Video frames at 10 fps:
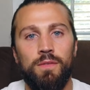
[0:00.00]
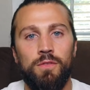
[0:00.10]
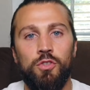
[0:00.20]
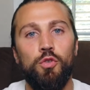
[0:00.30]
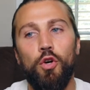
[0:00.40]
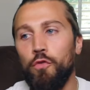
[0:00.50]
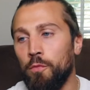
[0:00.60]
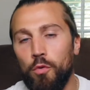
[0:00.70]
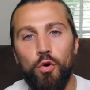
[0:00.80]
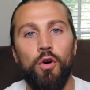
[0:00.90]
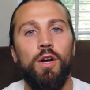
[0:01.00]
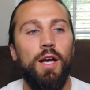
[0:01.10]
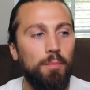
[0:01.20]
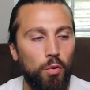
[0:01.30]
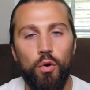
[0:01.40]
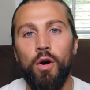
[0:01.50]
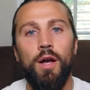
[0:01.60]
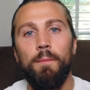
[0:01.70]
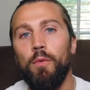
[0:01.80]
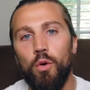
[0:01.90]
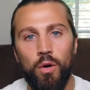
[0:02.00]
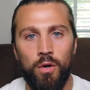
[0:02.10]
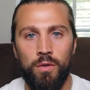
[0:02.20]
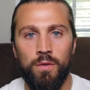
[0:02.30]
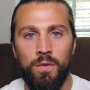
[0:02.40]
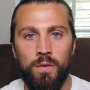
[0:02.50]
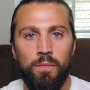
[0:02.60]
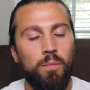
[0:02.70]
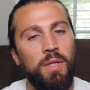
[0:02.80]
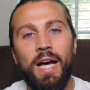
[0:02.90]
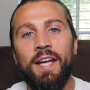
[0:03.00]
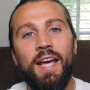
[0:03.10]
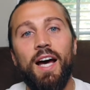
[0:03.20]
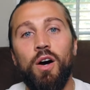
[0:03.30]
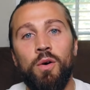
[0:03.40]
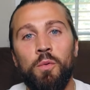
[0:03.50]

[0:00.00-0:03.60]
So you go for more and more and more. But not now.